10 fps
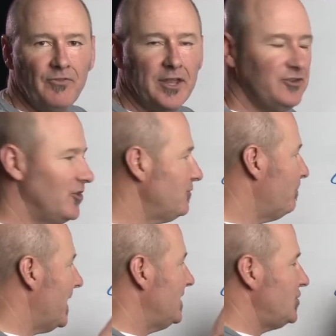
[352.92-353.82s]
that
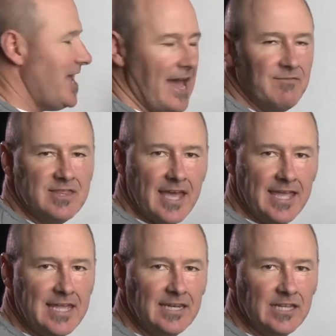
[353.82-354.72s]
just by having
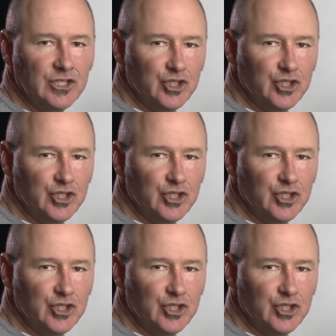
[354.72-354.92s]
that ending